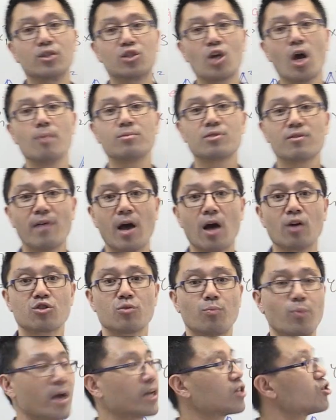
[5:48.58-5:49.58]
in terms of
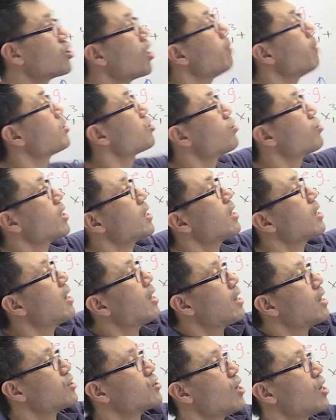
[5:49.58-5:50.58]
algebraic geometry,
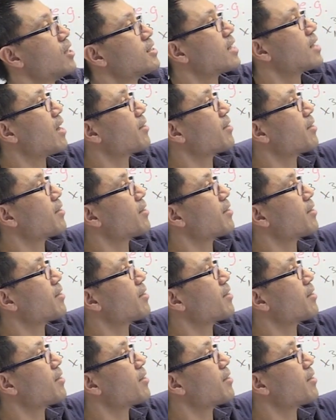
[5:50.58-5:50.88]
it turns